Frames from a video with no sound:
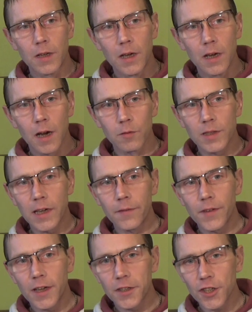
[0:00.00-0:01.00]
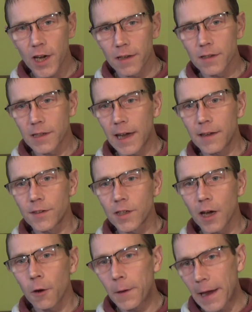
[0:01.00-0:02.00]
I was given a chance again to
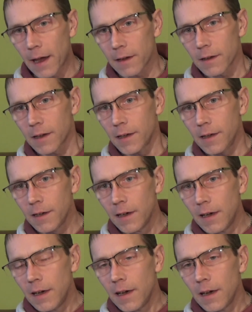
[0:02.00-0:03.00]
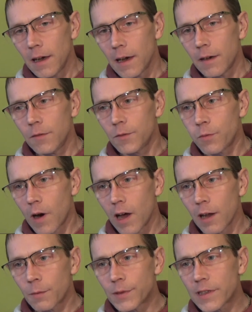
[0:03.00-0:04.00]
go Cat D, and
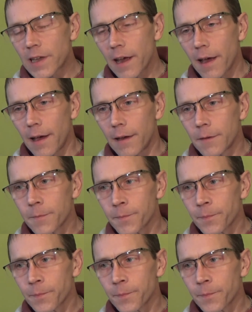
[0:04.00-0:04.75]
while I was there,